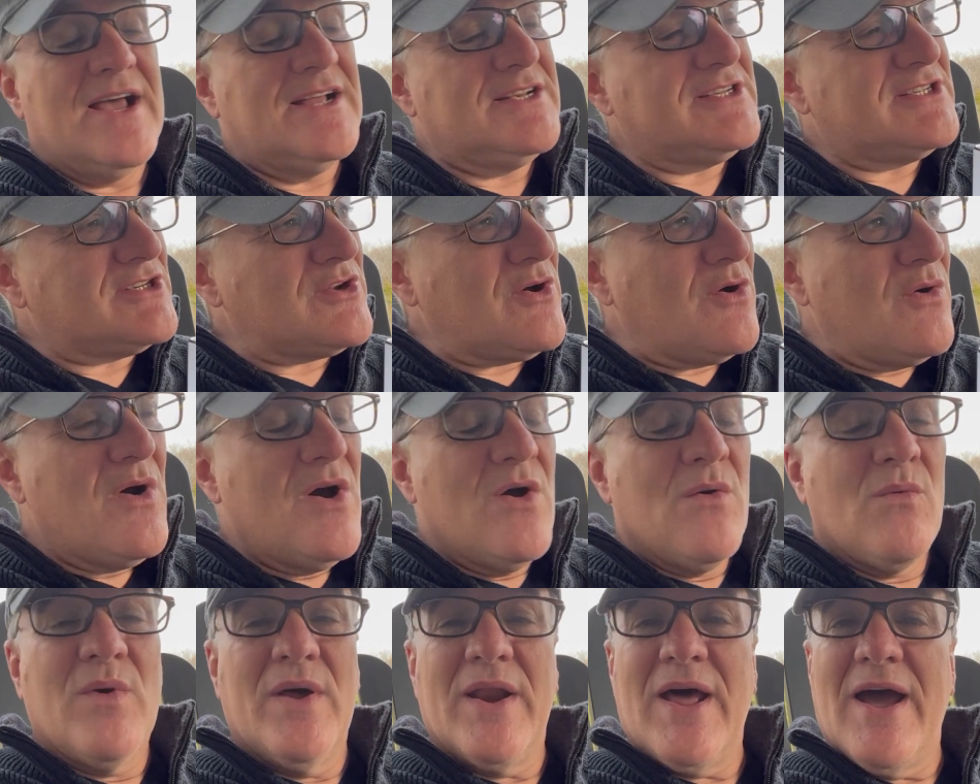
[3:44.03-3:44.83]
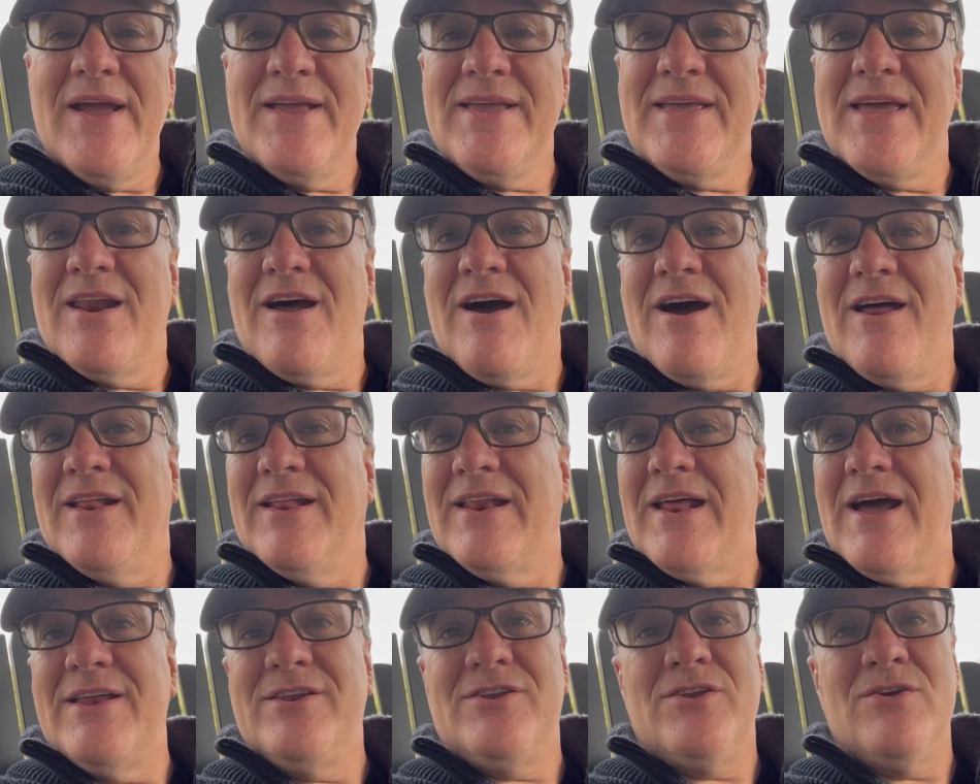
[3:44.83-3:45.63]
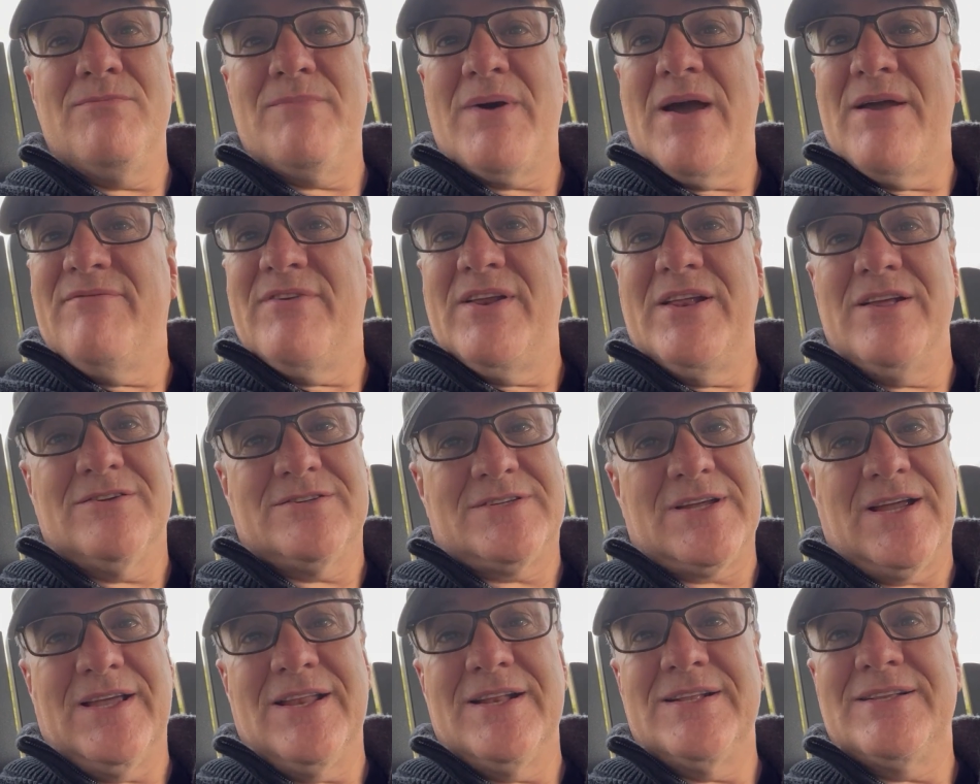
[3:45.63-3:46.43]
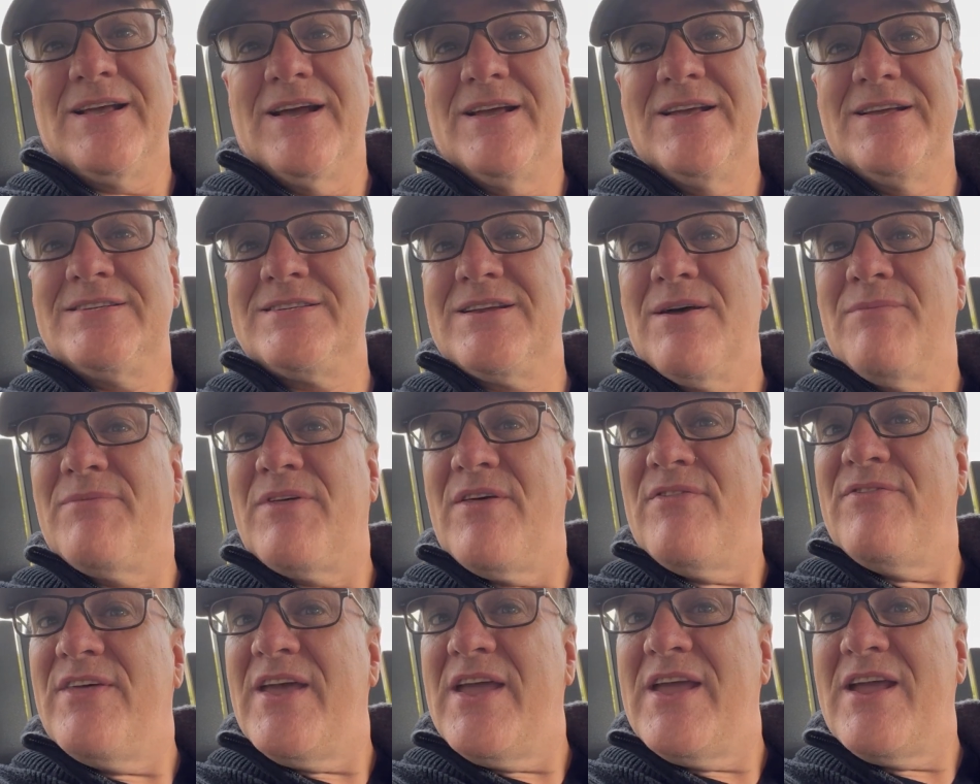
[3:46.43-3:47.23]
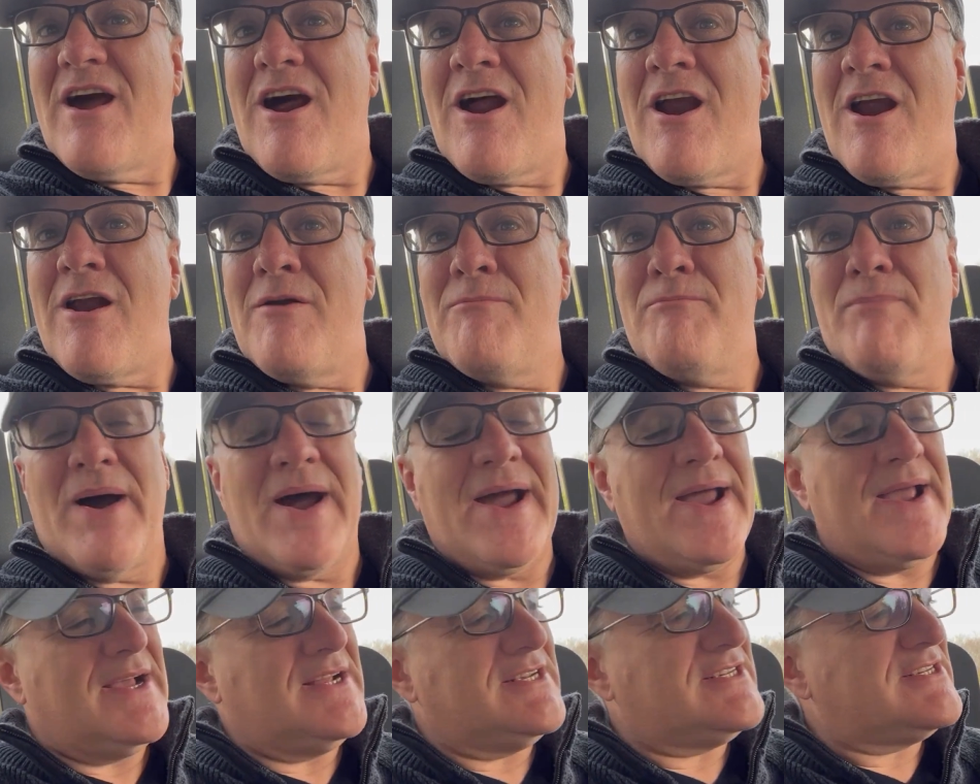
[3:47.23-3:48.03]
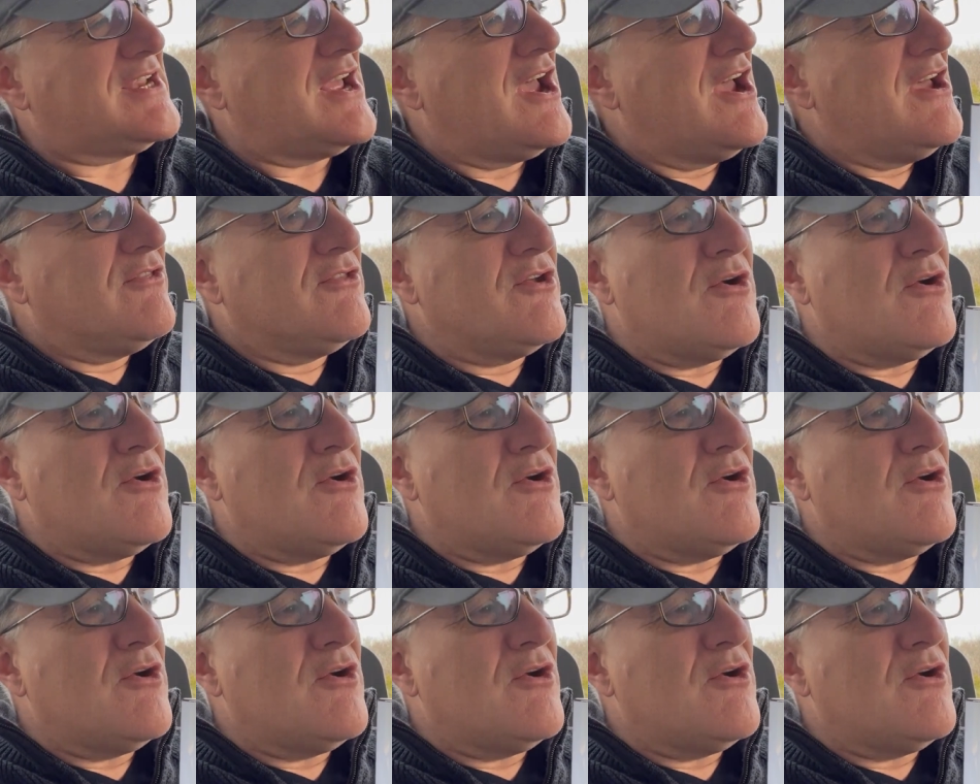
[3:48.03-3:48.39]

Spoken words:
And so when I get on and I do my videos, I'm gonna tell you something, they are biased.